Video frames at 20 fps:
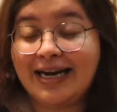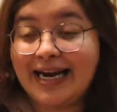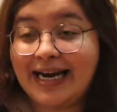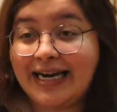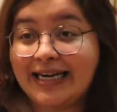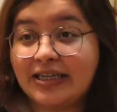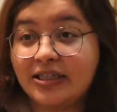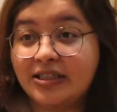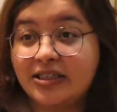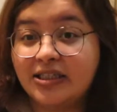
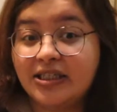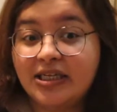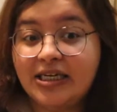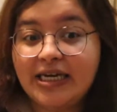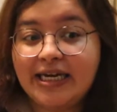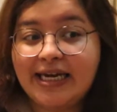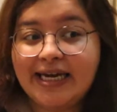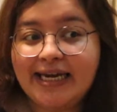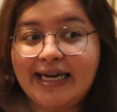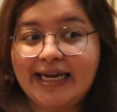later
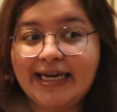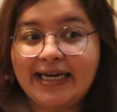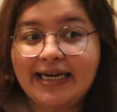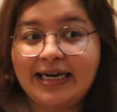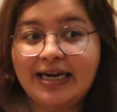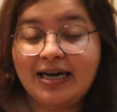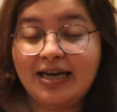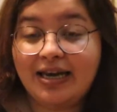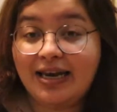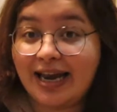
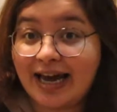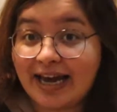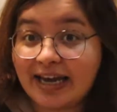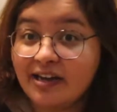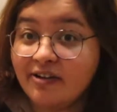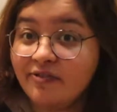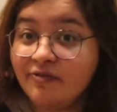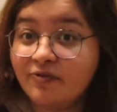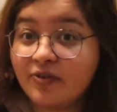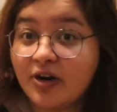in
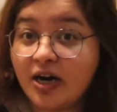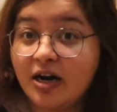life,